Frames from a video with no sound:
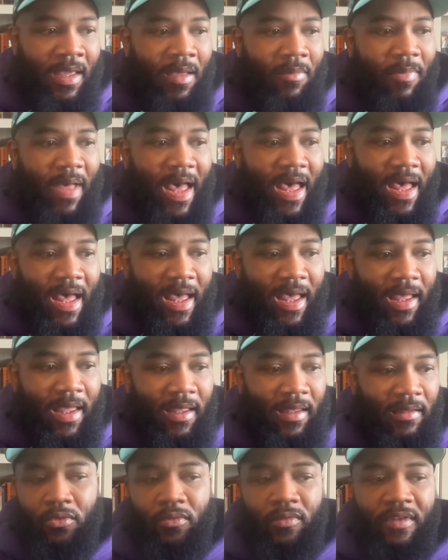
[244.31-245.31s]

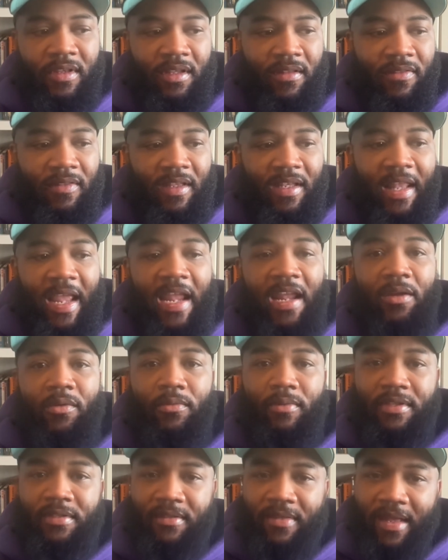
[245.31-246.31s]
by using the
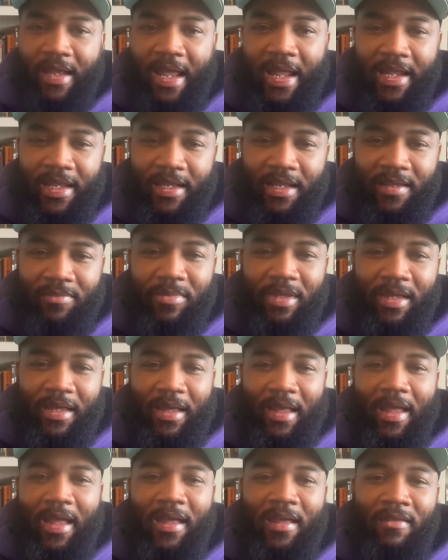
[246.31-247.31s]
language that academia
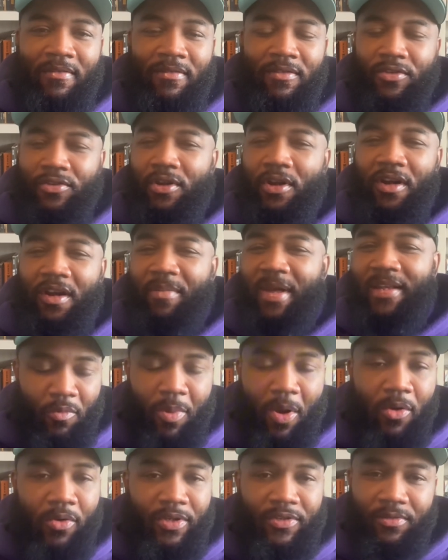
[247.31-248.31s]
has to talk about
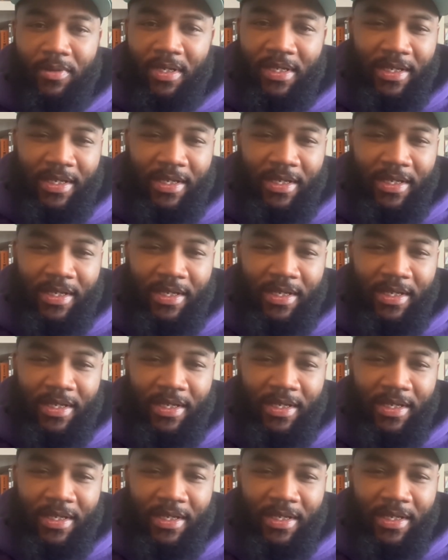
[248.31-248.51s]
poetry,